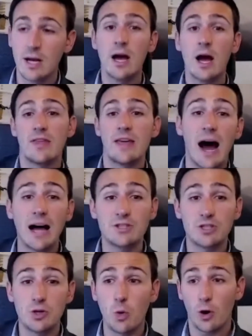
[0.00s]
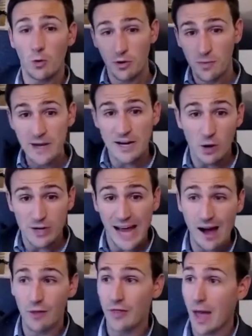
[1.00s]
the odds you work with me go
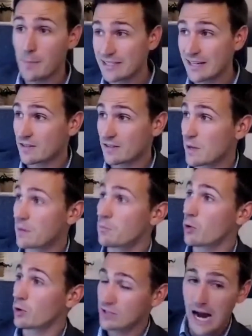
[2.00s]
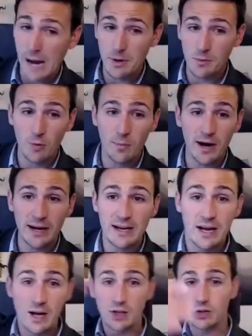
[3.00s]
down. That means I have to spend more time and more
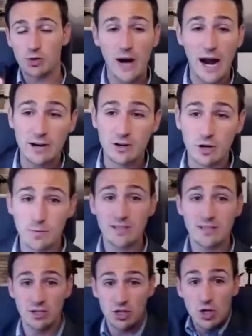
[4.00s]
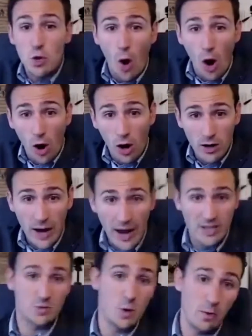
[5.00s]
money to attract your business. You are
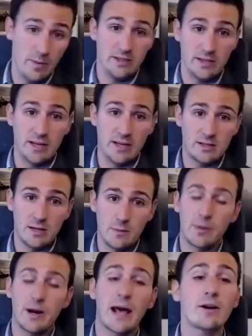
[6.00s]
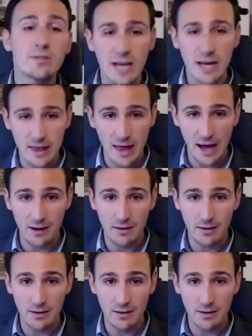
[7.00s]
a small business, but I don't say that.